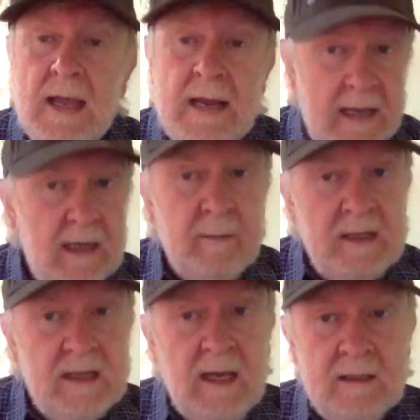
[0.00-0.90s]
and
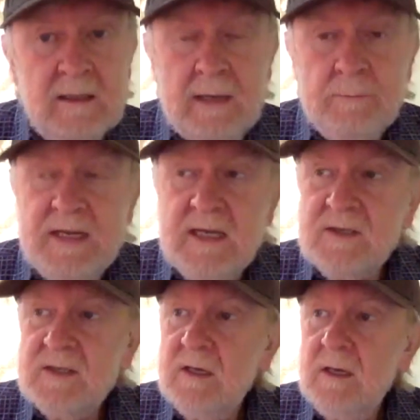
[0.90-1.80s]
animate that, that
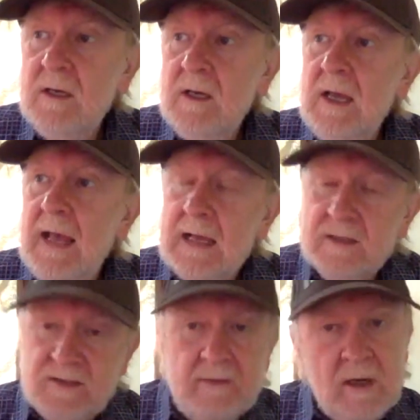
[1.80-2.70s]
piece
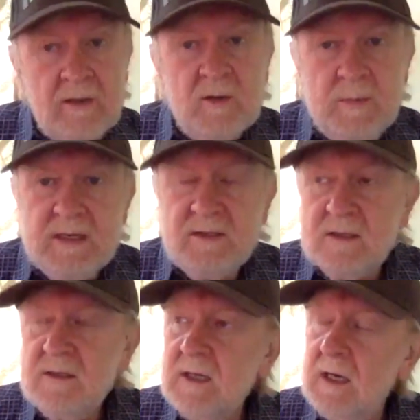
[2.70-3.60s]
and several other pieces.